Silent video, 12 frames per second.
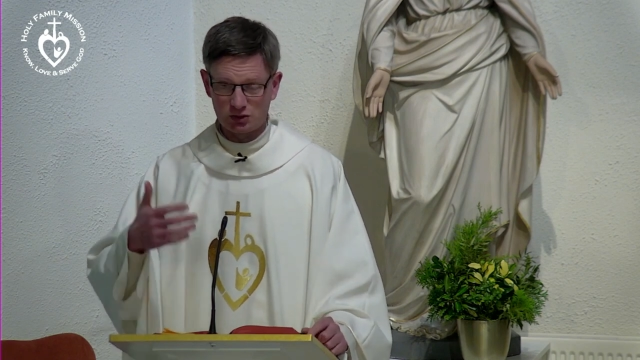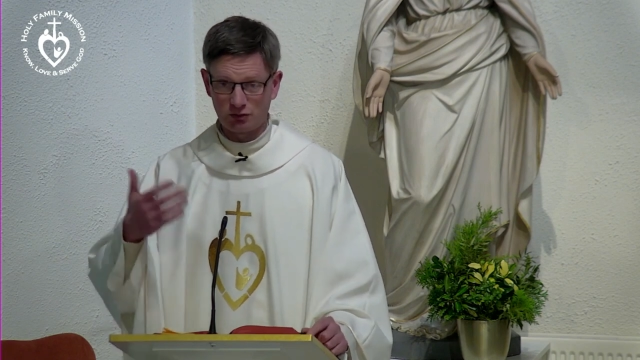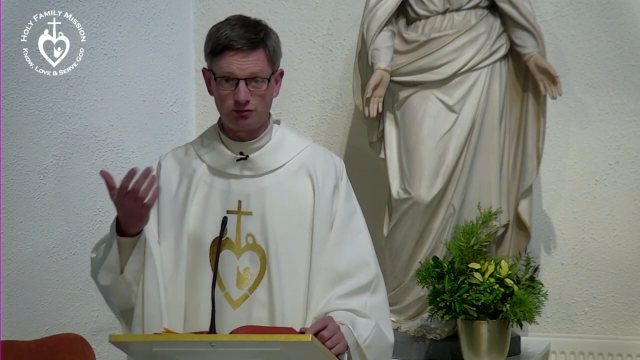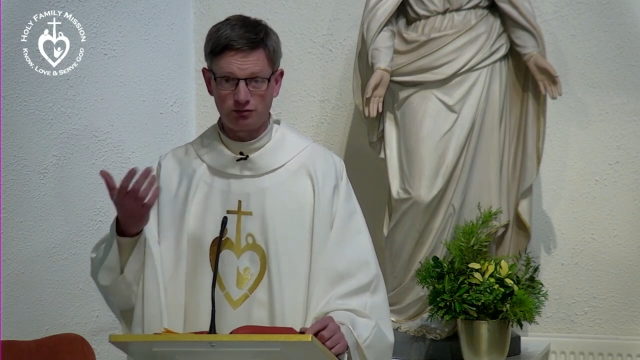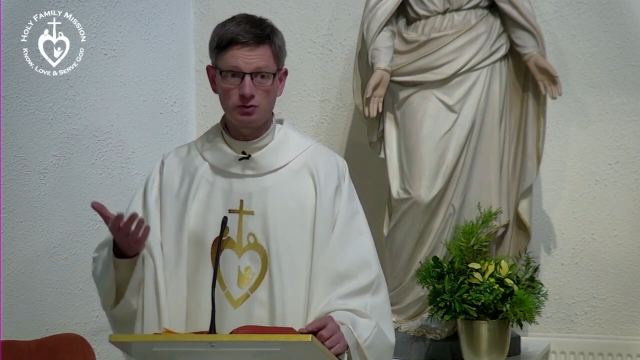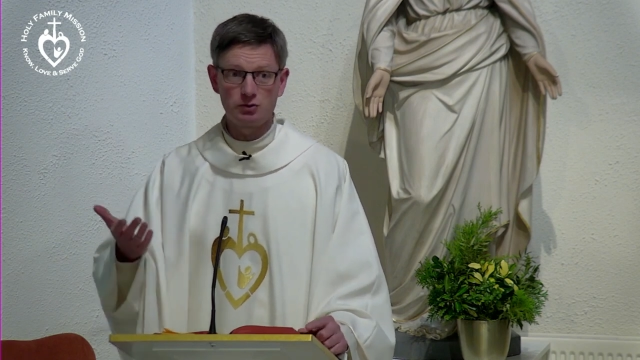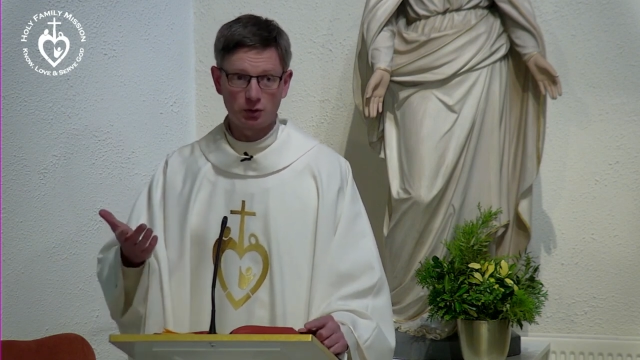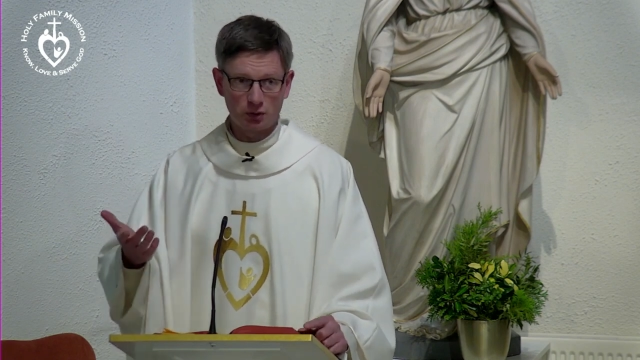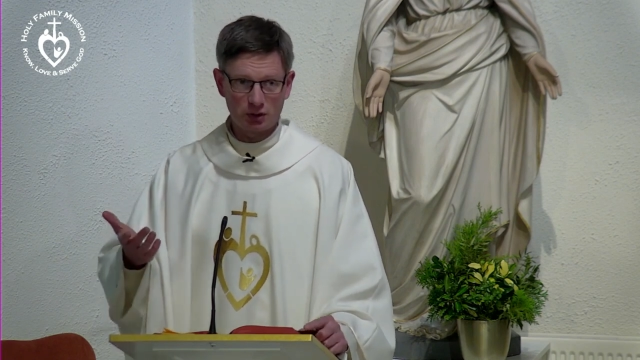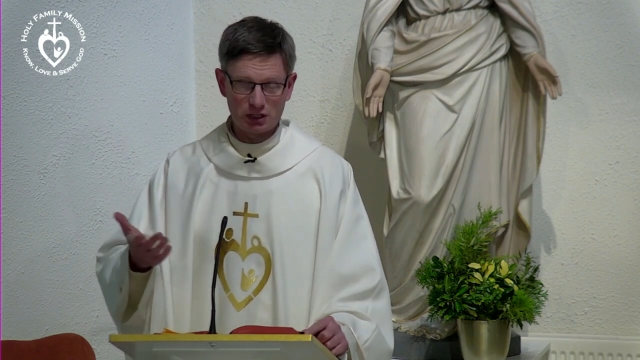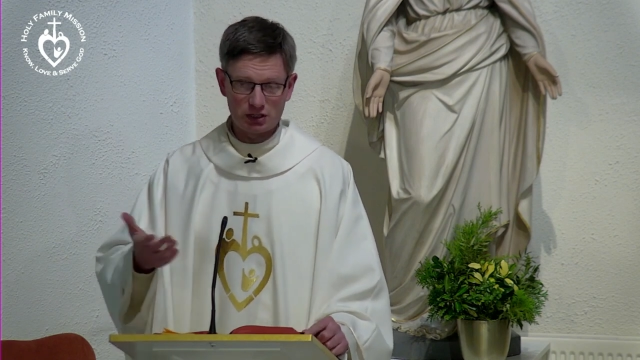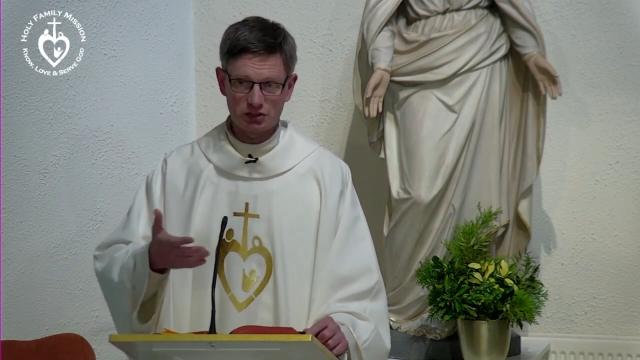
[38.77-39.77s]
to food
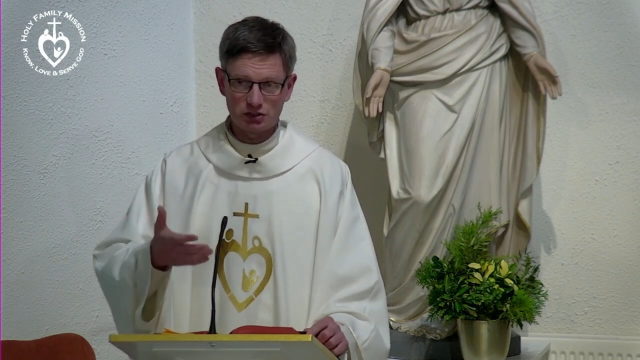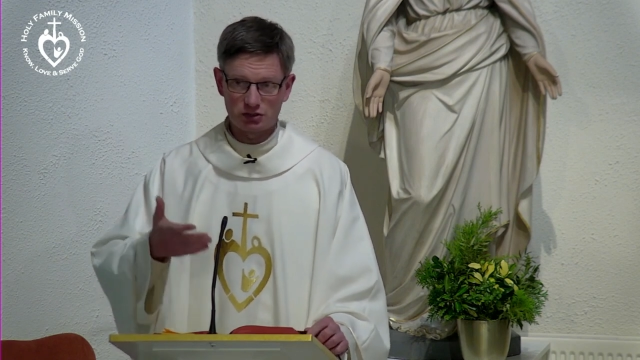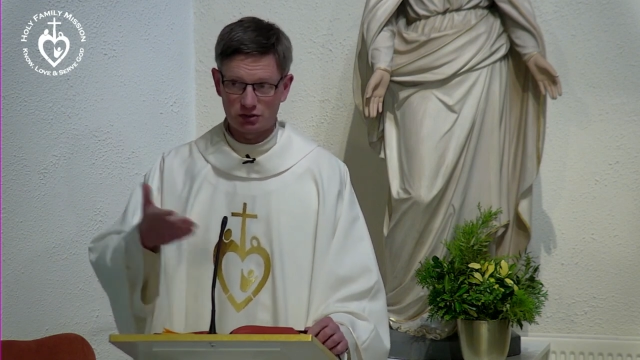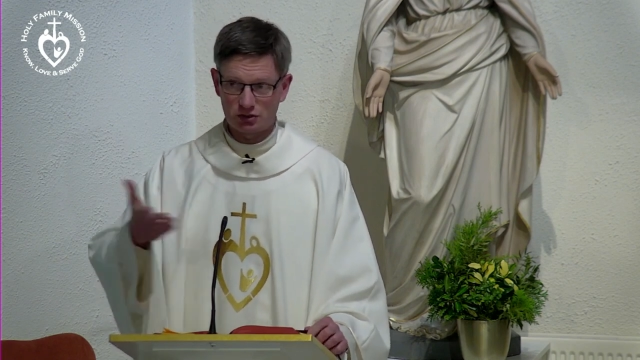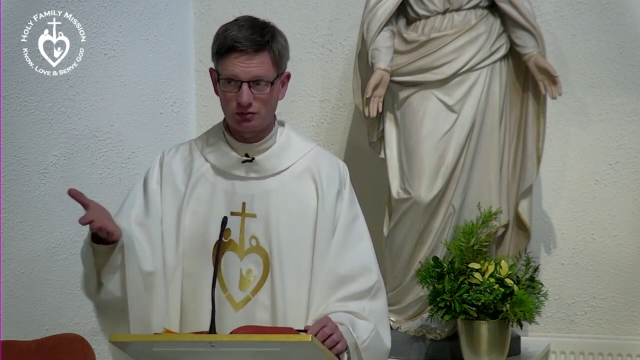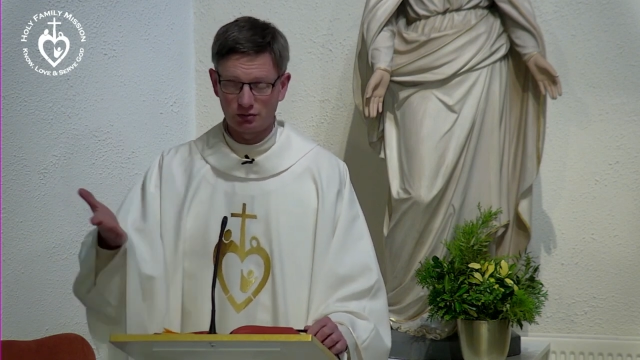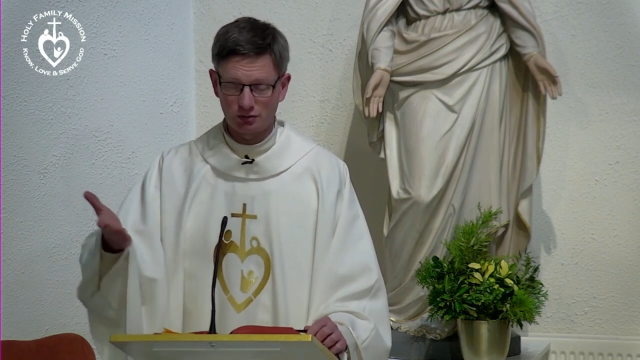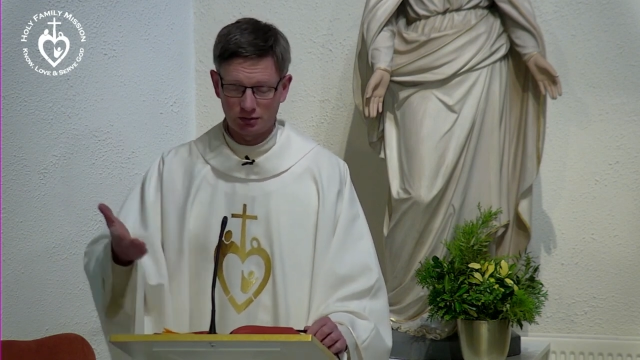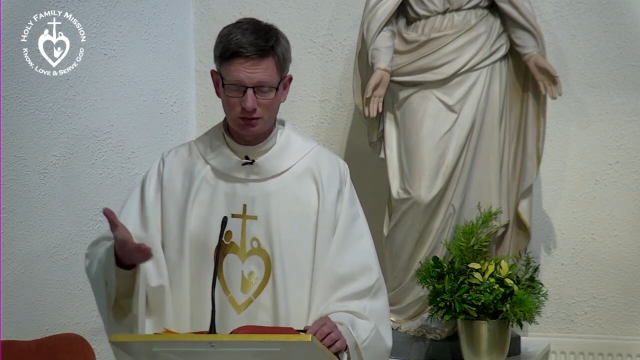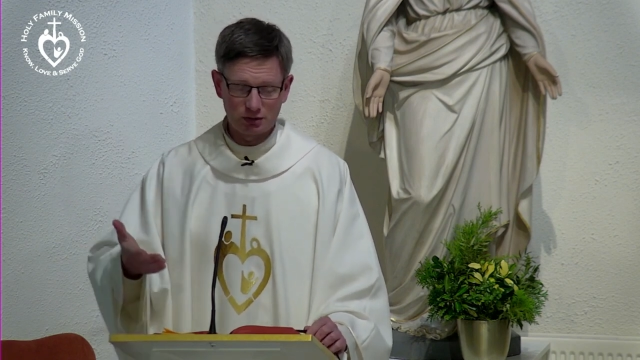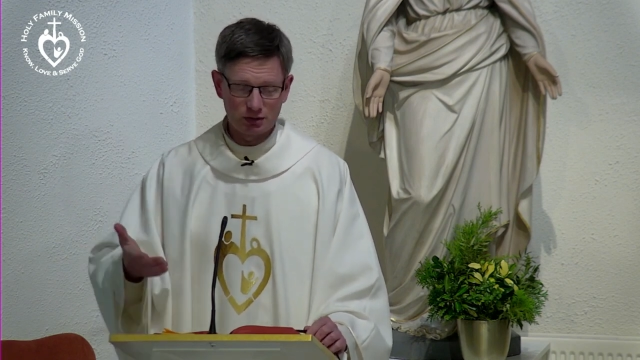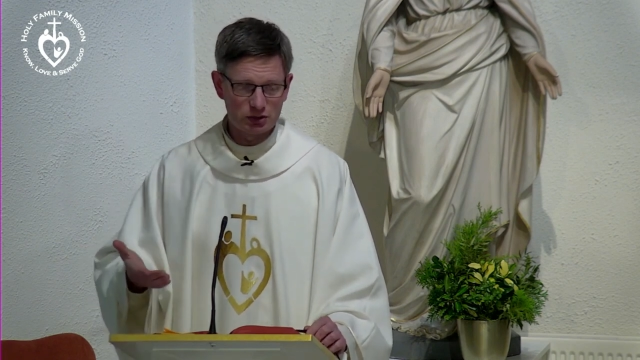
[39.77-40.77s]
donations to
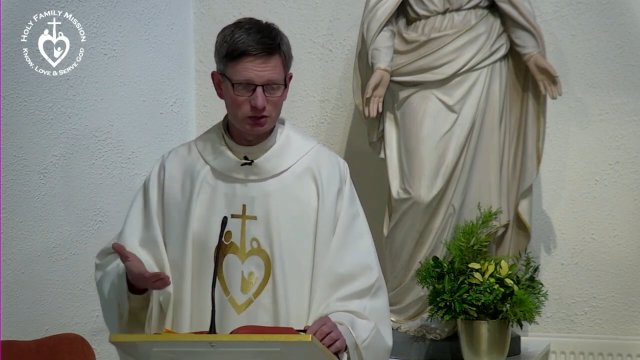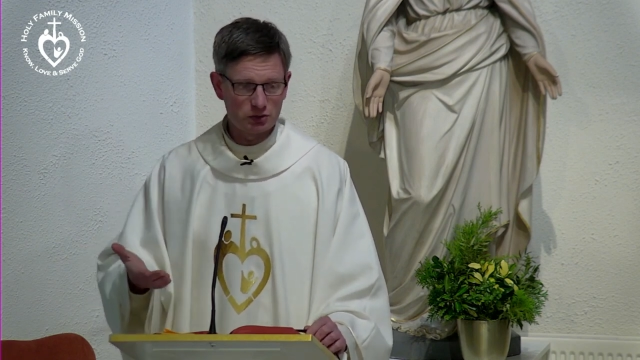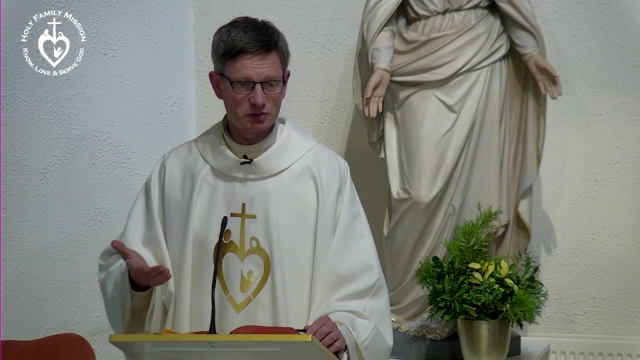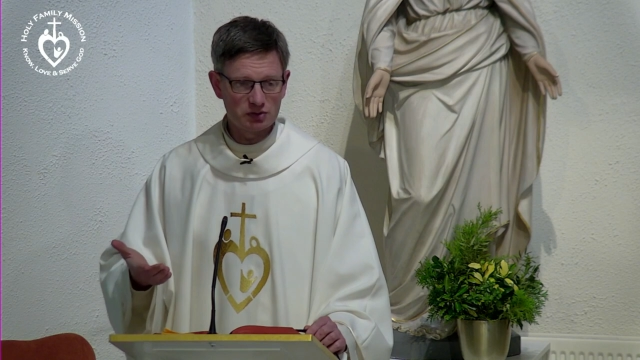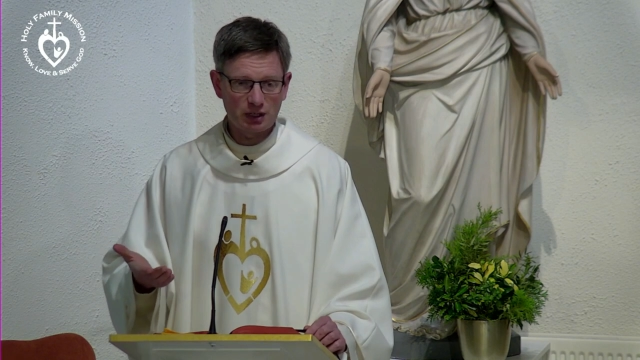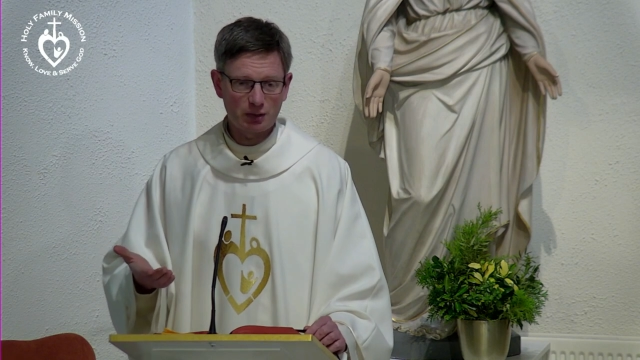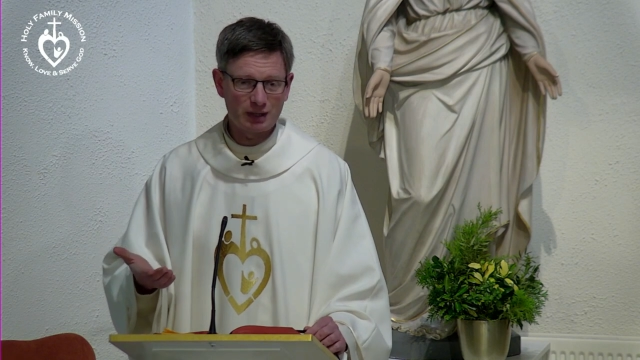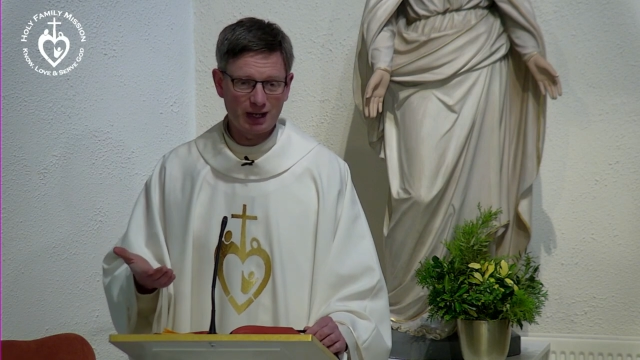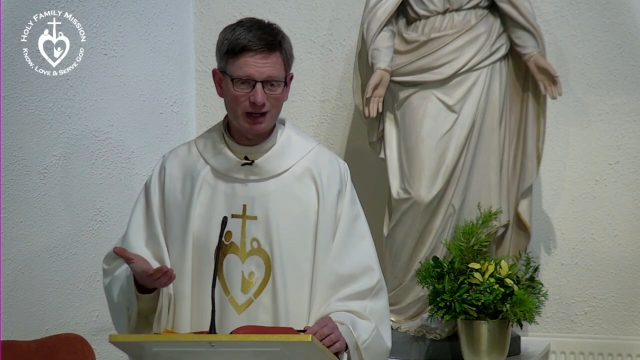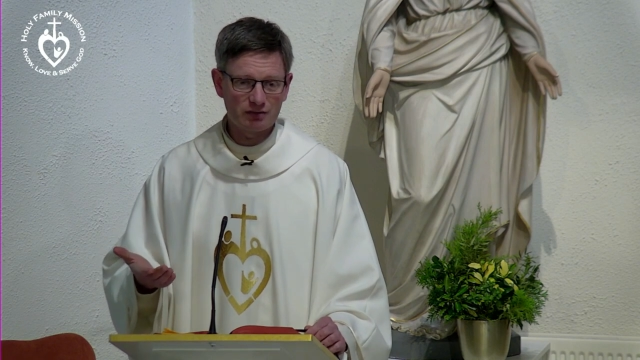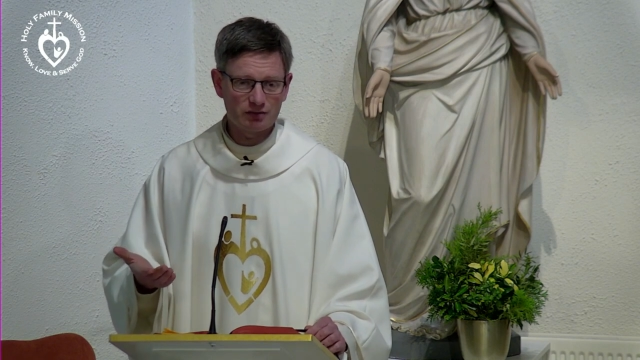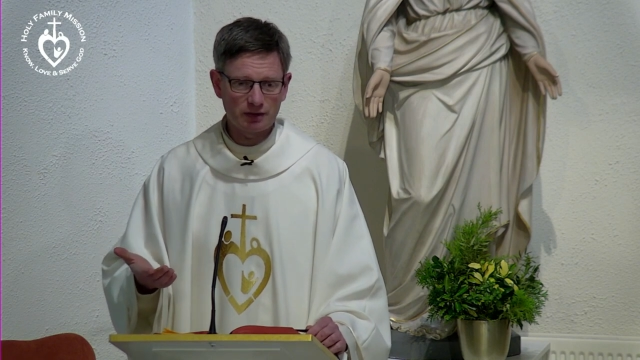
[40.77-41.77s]
the students that we
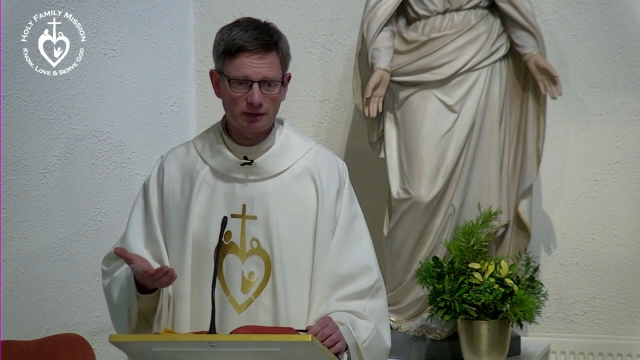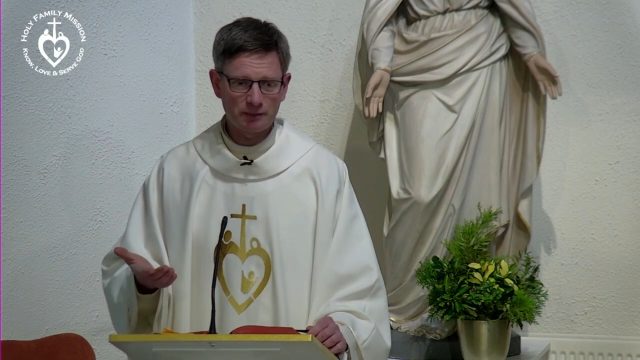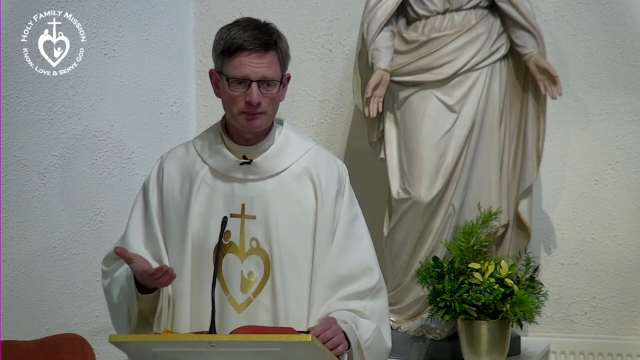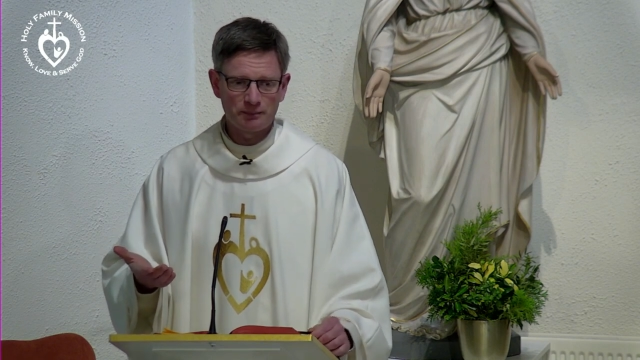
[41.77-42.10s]
have here,